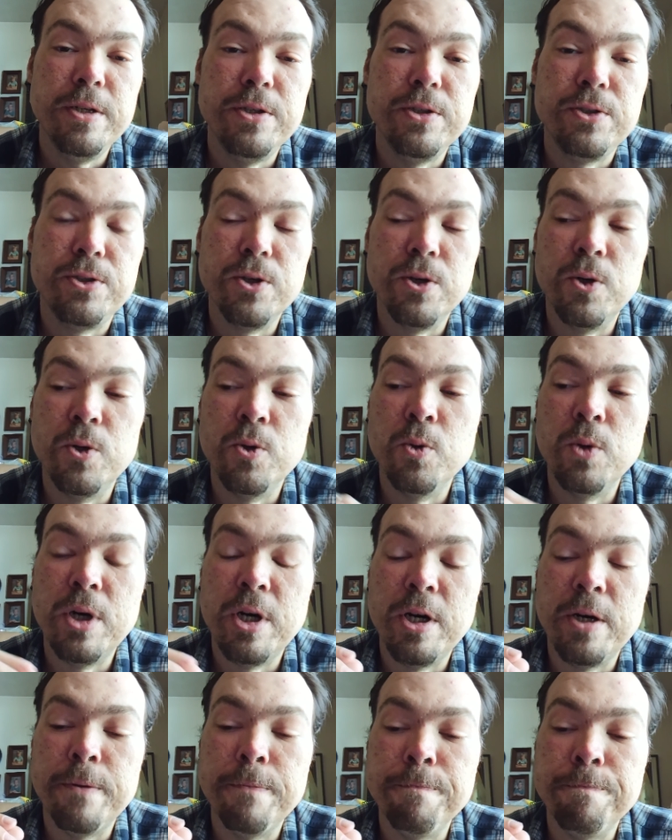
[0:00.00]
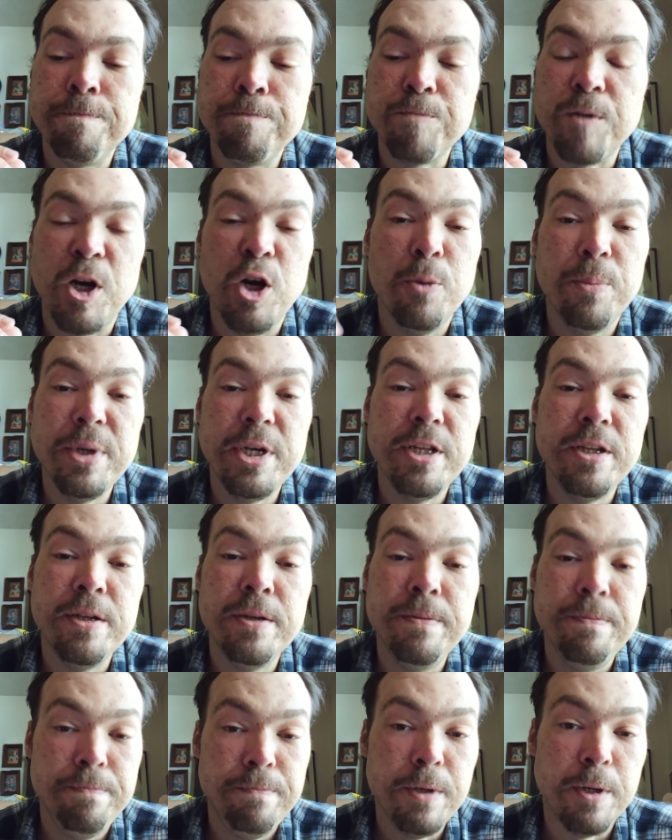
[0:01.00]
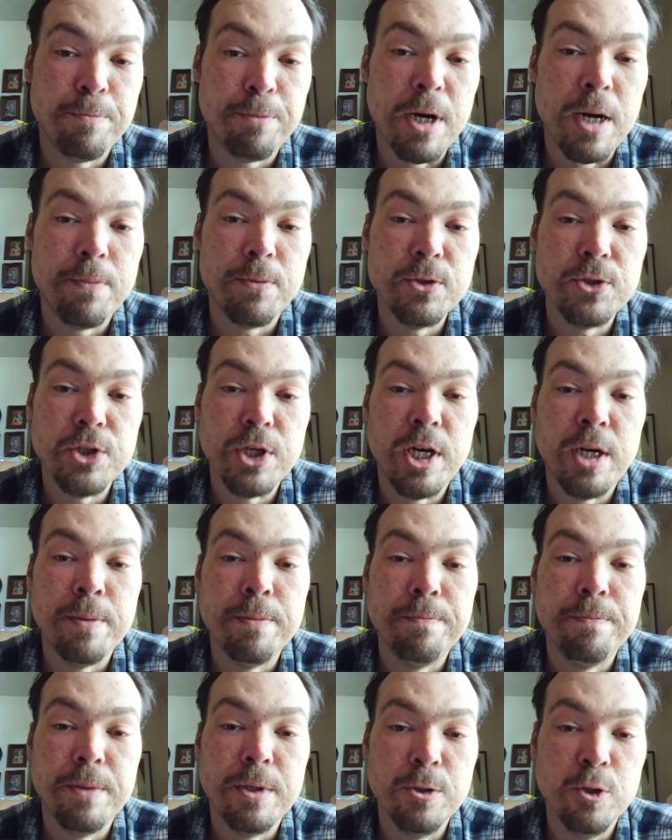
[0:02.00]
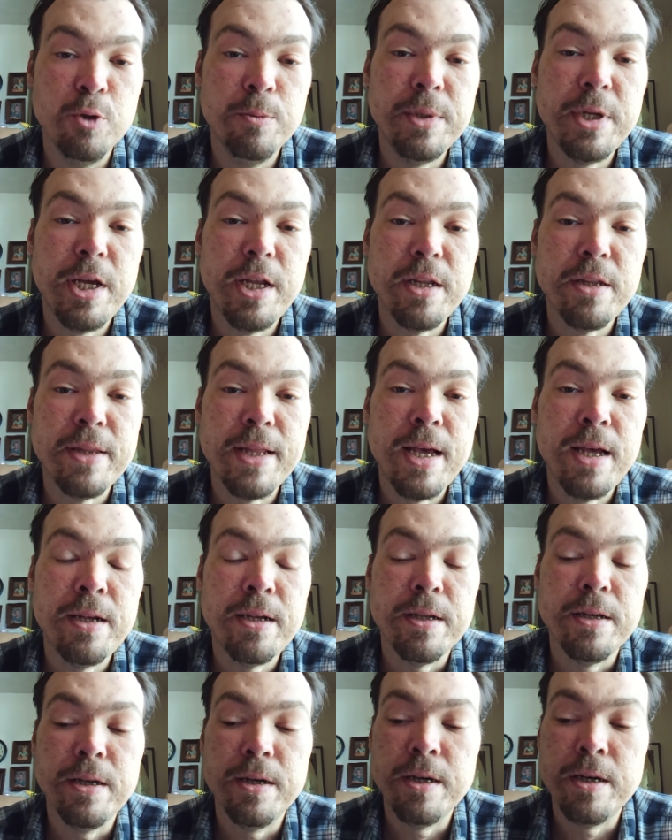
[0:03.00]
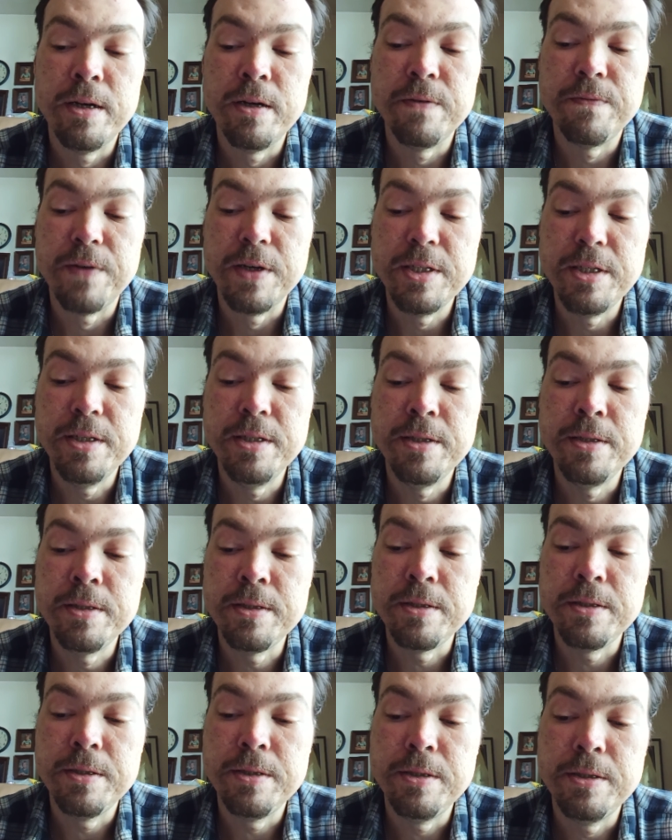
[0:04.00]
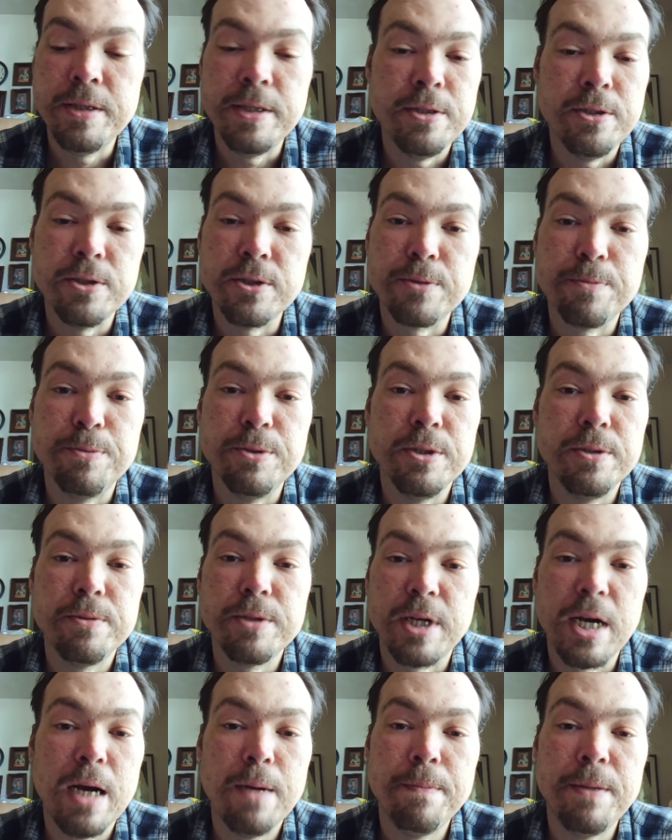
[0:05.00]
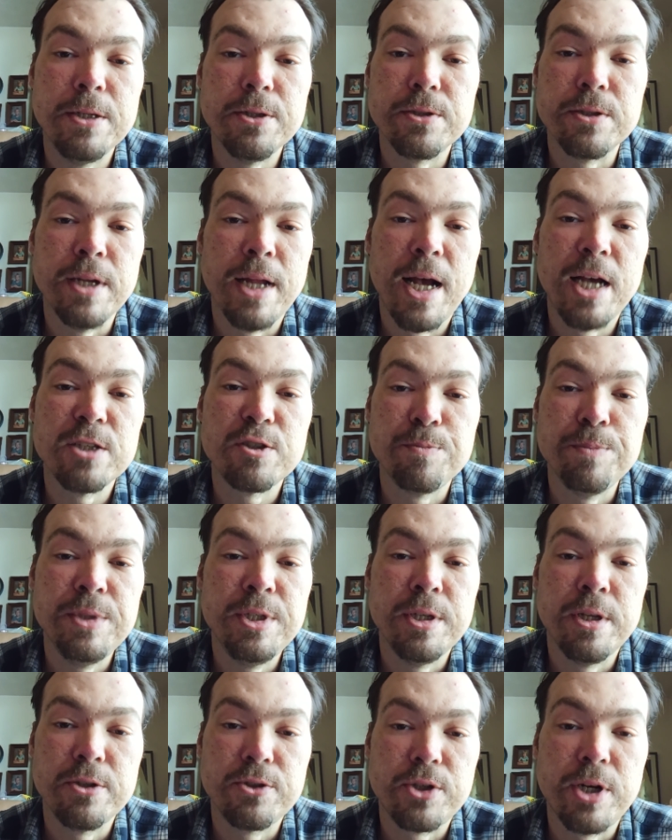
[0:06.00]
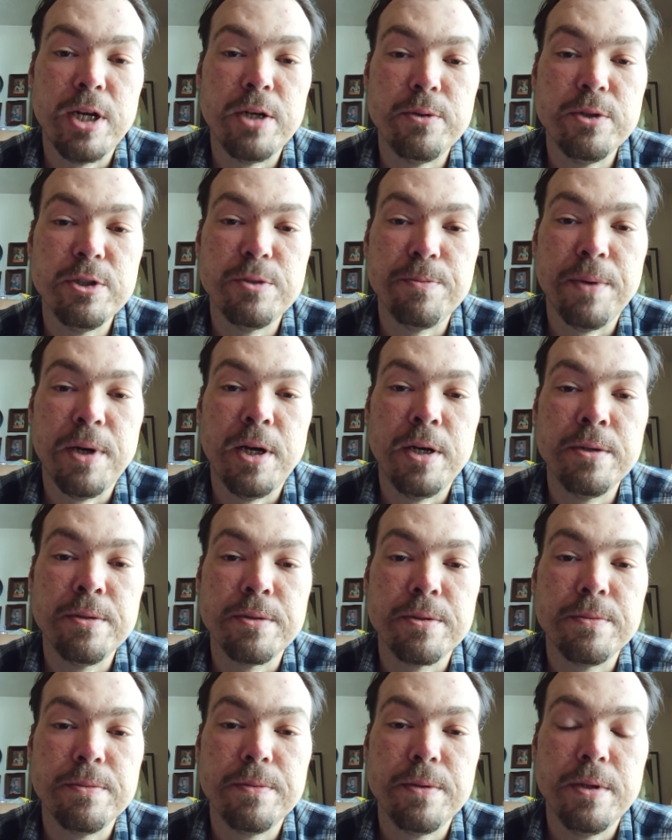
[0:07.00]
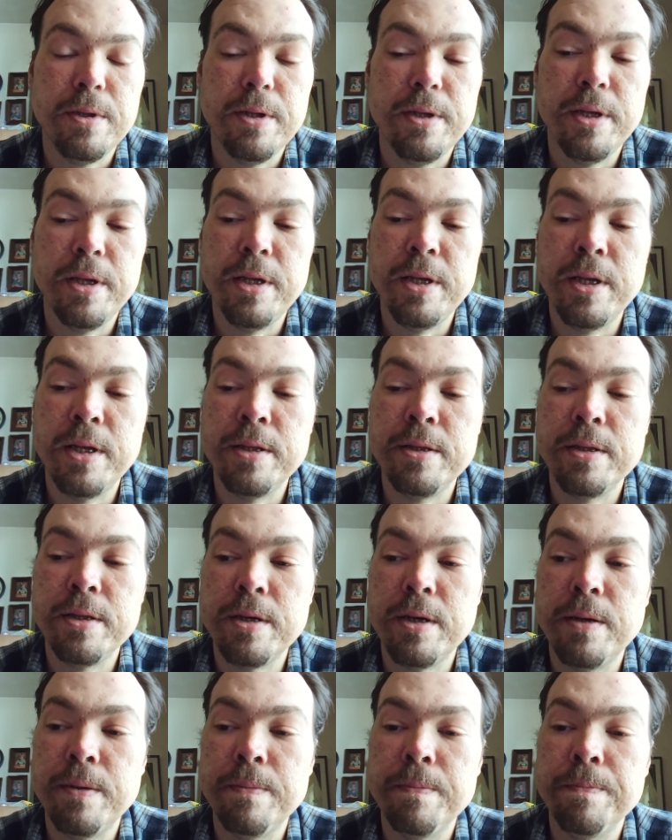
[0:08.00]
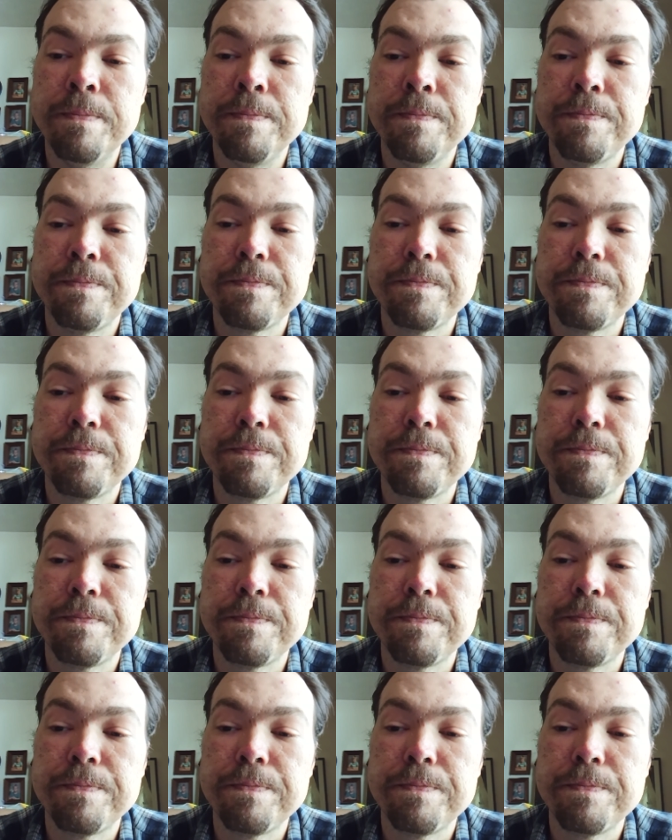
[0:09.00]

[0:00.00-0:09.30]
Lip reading: So I hope I did a proper job illuminating that. If I didn't, just put comments and ask me, and I'll try to respond. And